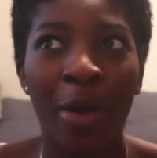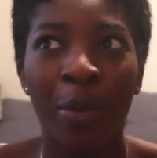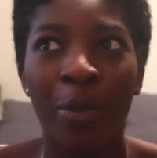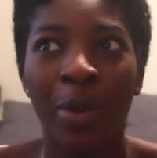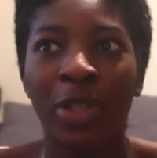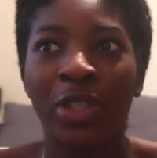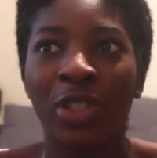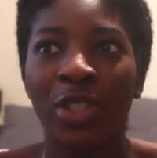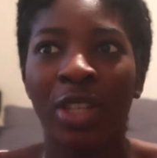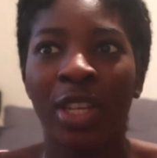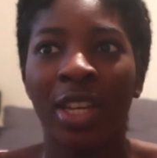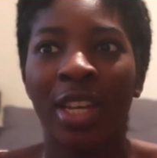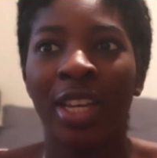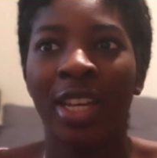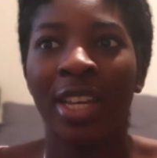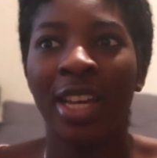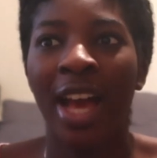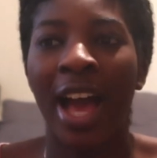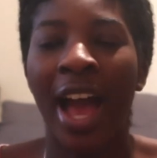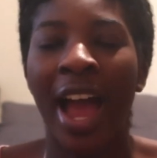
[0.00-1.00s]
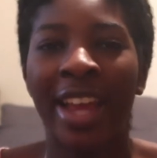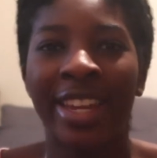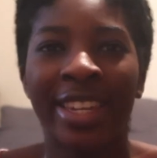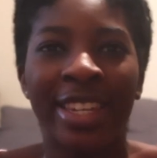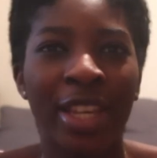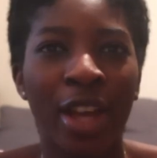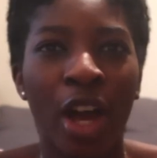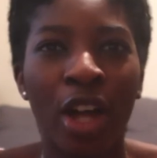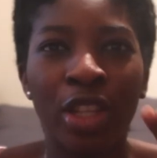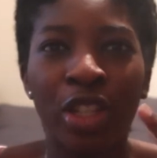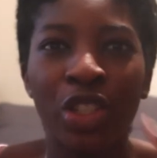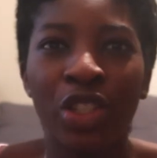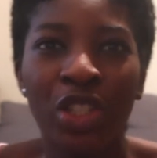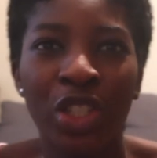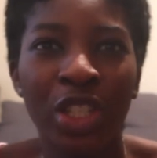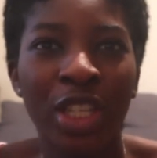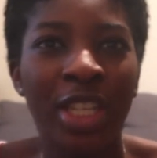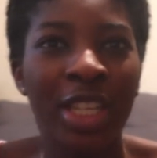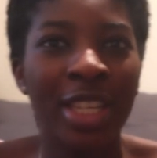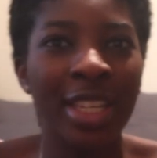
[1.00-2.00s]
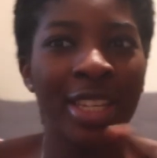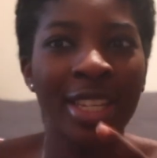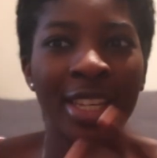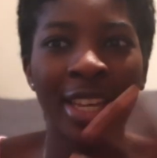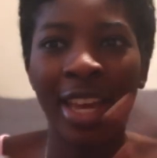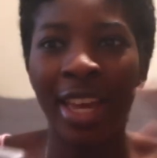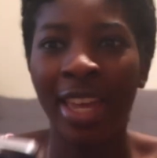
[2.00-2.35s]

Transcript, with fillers: which ideology